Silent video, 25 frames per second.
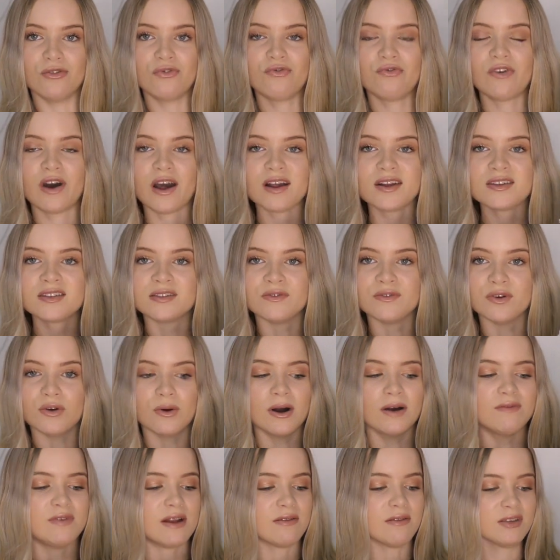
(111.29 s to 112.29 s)
first of all,
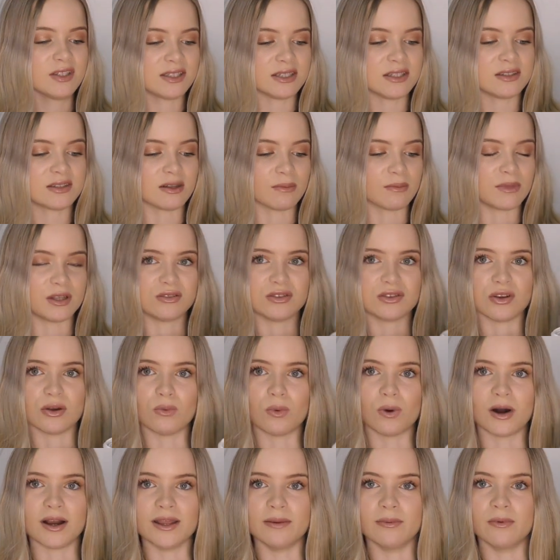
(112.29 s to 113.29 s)
I've never seen something so
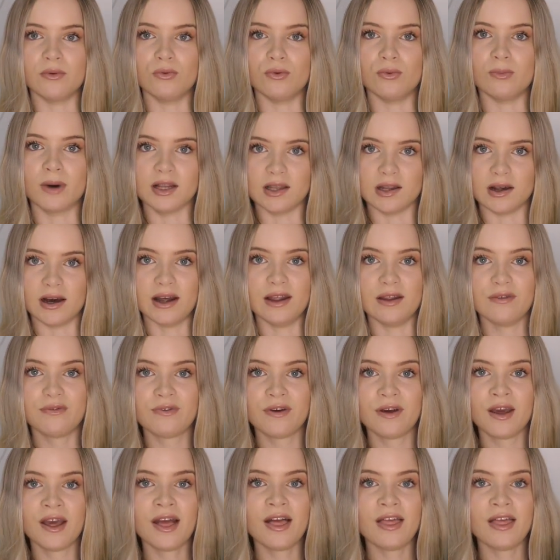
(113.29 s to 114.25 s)
white in all my life.